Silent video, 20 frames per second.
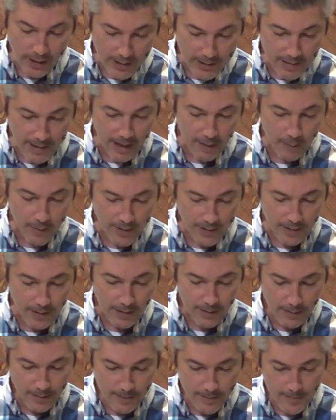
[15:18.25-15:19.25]
that, wasn't it?
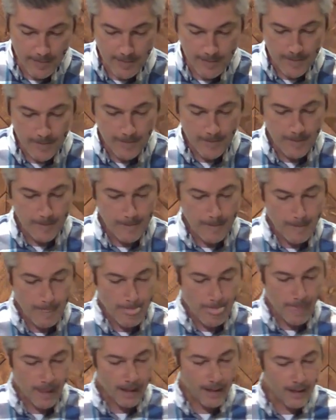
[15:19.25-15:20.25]

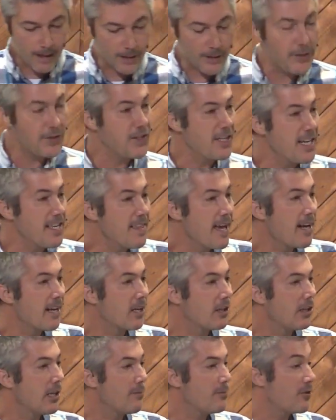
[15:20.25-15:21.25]
Now, to see that
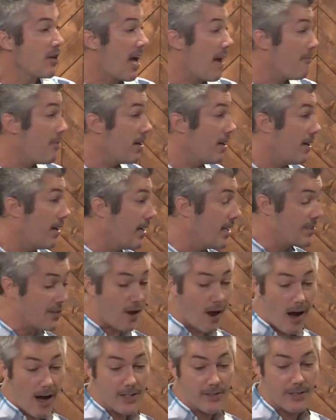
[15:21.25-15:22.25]
eclipse happen, it's
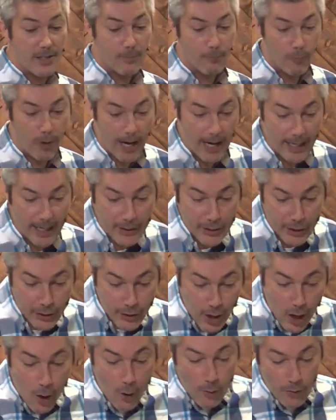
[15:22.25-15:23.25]
awesome, right? And to
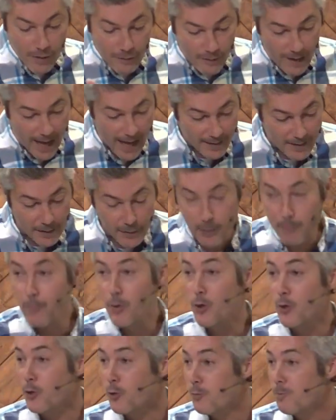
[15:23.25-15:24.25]
know the fact that the
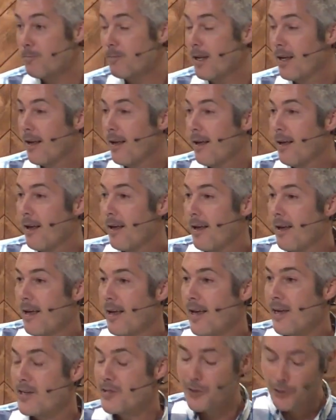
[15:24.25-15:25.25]
moon
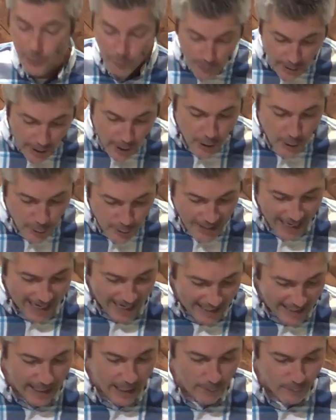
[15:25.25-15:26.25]
is
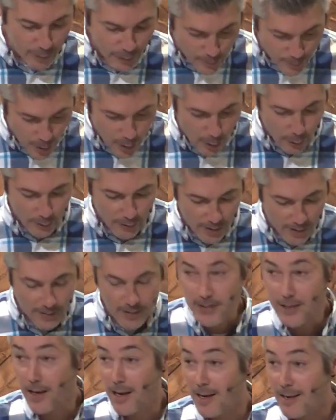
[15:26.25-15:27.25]
380 times smaller than the
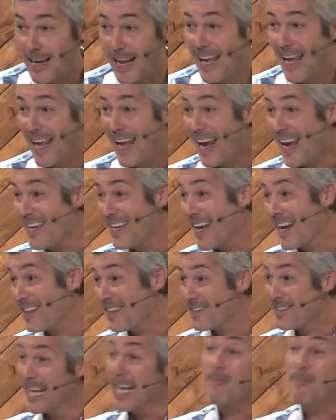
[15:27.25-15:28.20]
sun, and yet at the same